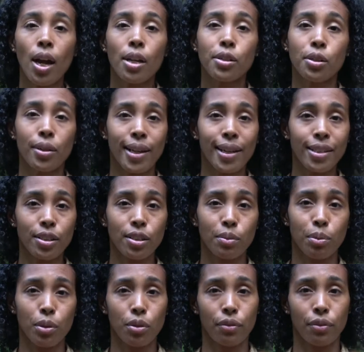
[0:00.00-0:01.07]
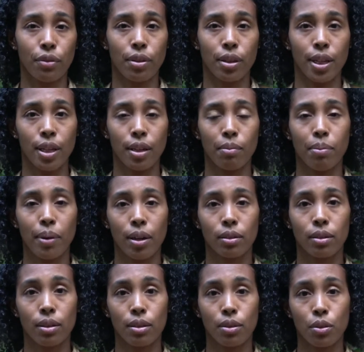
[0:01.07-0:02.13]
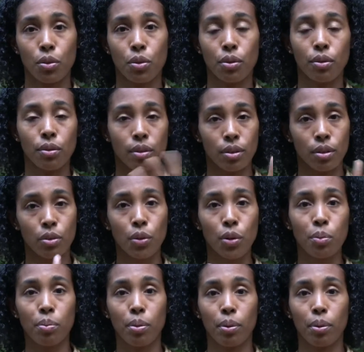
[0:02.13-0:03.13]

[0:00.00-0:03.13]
So that is the beautiful thing about the group